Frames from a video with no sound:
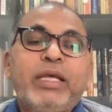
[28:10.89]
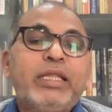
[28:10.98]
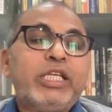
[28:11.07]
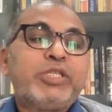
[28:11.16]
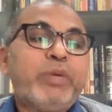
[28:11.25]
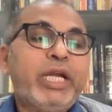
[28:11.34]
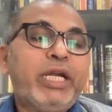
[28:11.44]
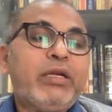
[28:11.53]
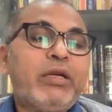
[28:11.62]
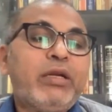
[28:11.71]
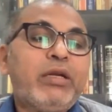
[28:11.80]
The
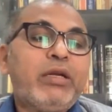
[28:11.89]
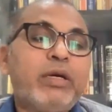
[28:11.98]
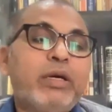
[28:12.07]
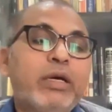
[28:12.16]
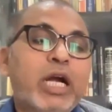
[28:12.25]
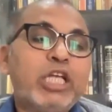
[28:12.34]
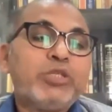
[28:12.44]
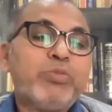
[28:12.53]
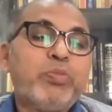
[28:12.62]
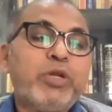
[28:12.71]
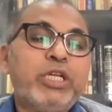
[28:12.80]
spirit of
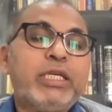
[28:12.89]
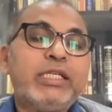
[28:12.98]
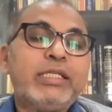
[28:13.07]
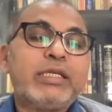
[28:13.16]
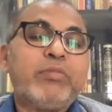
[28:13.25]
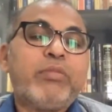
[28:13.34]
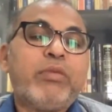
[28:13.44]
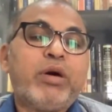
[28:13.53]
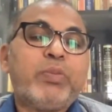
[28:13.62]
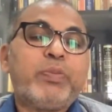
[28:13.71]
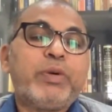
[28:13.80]
cosmopolitanism
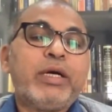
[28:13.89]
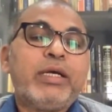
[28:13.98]
of